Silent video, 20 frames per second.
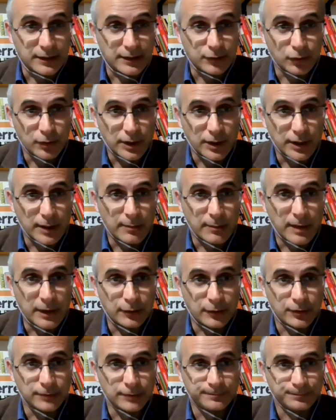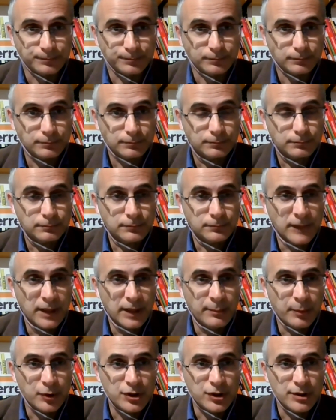talking about a
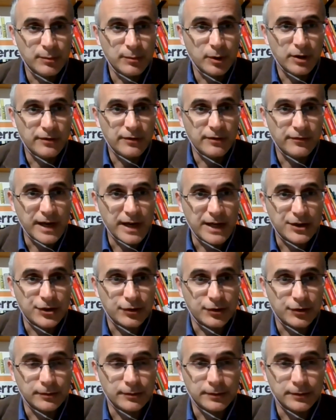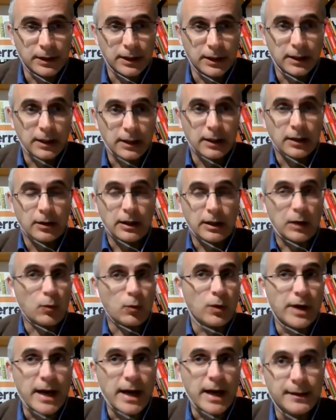possible invasion, now
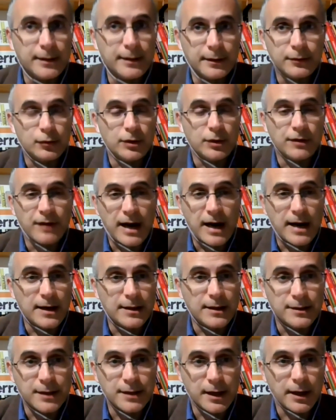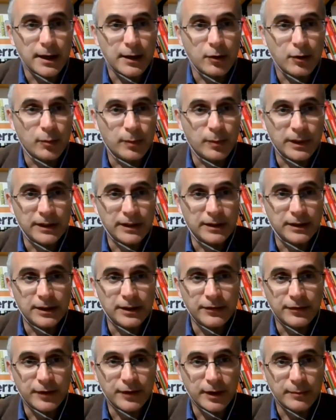we had to devise a completely
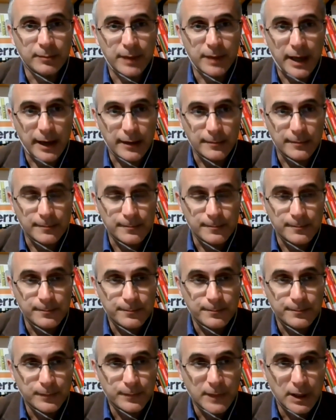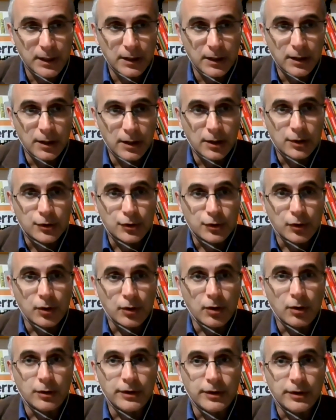different plan.
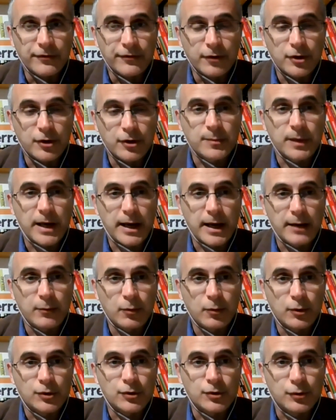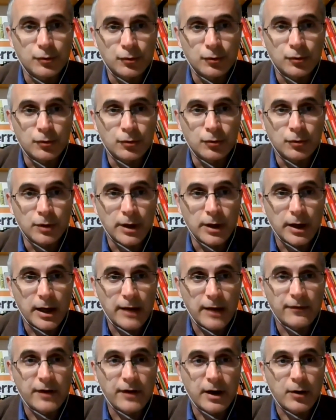So the first plan was to
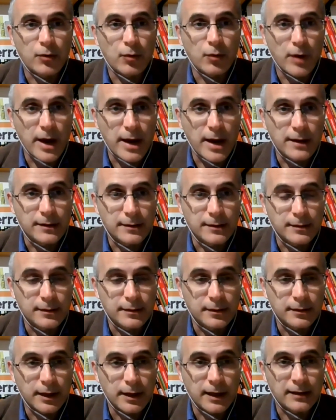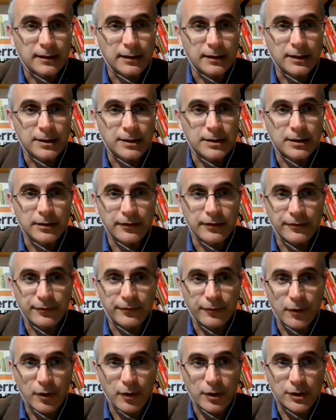evacuate at least the
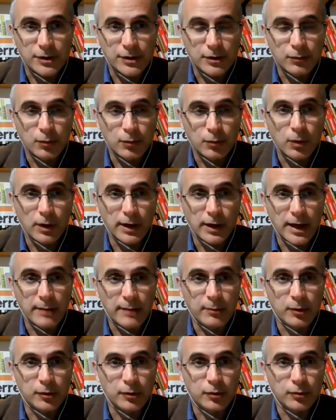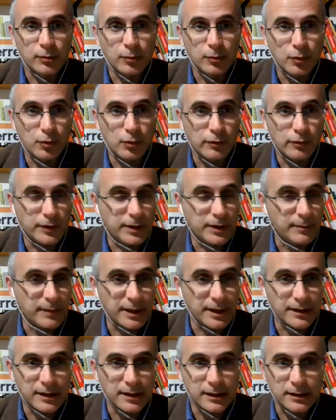first who were able to move
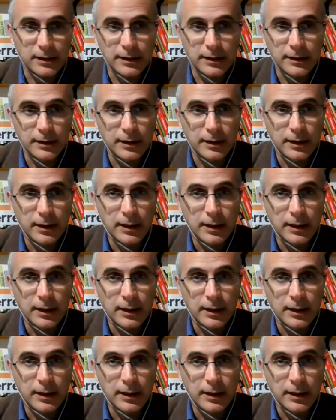immediately